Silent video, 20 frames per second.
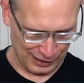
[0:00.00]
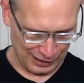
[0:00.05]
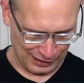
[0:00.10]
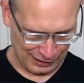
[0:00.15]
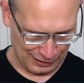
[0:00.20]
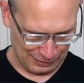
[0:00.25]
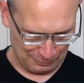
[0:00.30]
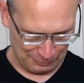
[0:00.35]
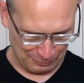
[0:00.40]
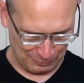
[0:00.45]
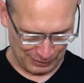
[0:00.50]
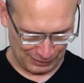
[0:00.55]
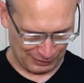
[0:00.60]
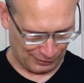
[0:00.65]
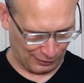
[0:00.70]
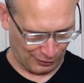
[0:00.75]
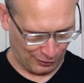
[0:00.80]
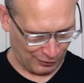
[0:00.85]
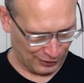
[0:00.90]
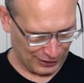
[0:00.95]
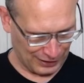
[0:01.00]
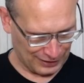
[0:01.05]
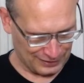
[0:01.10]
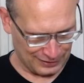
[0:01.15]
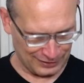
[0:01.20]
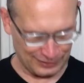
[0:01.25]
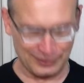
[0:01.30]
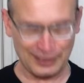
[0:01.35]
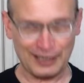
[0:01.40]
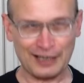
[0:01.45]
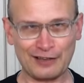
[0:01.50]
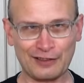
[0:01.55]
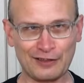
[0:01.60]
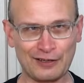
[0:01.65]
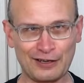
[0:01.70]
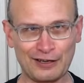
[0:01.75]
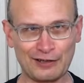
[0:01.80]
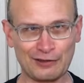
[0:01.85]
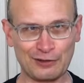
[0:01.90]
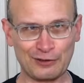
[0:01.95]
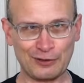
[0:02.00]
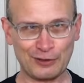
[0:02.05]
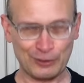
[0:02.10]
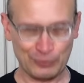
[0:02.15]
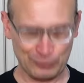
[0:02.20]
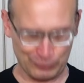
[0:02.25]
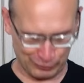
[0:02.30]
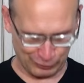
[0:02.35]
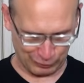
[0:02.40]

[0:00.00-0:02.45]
A lot nicer dart than I thought they were